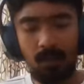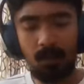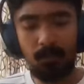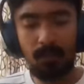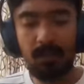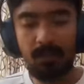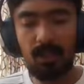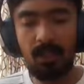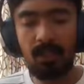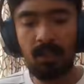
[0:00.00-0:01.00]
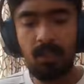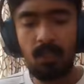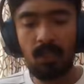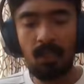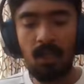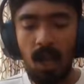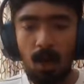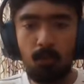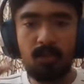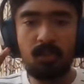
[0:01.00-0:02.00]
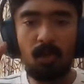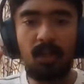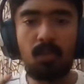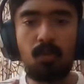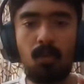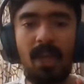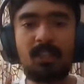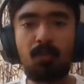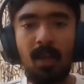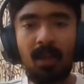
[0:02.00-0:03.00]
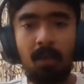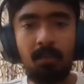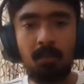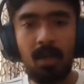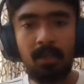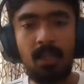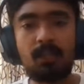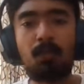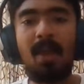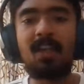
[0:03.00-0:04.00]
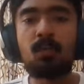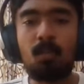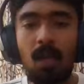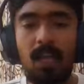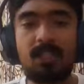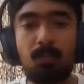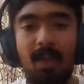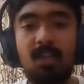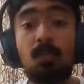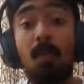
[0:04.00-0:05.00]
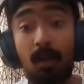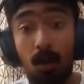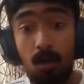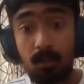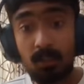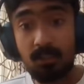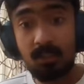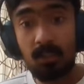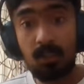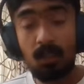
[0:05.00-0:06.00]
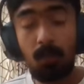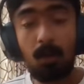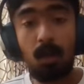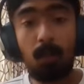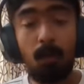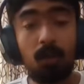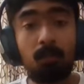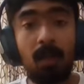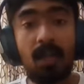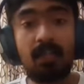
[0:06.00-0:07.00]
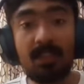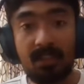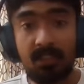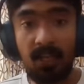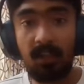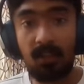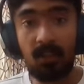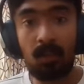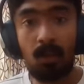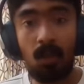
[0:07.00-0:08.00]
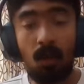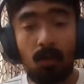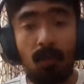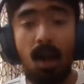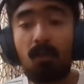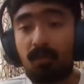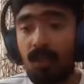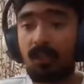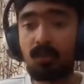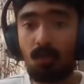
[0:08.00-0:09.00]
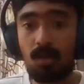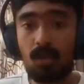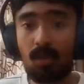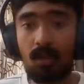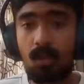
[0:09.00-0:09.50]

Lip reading: felt like I was trying to expand my mind, expand my context about my understanding of how things work,